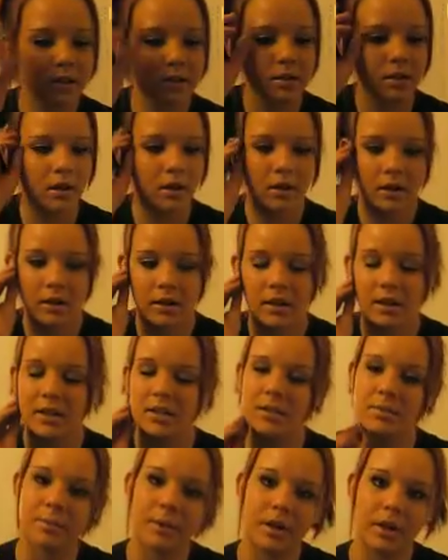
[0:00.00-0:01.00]
because
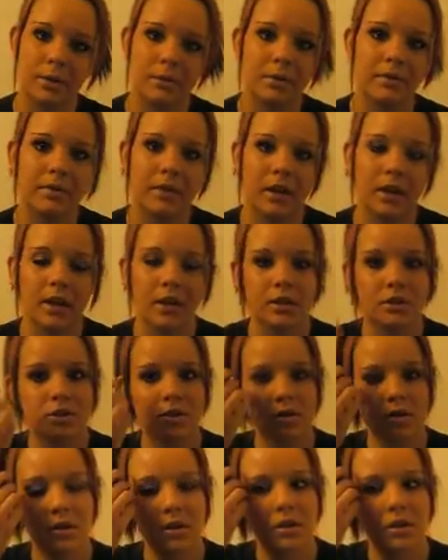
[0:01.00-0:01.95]
his money would vanish,